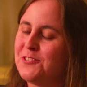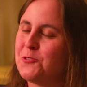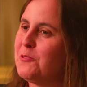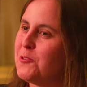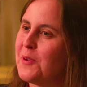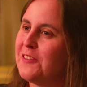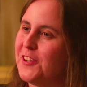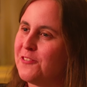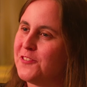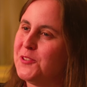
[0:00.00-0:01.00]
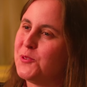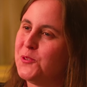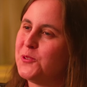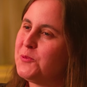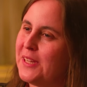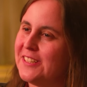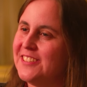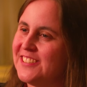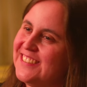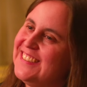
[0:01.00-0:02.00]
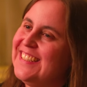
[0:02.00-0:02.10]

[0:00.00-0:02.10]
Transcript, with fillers: have to about one of my favourite films of yours, Paddington.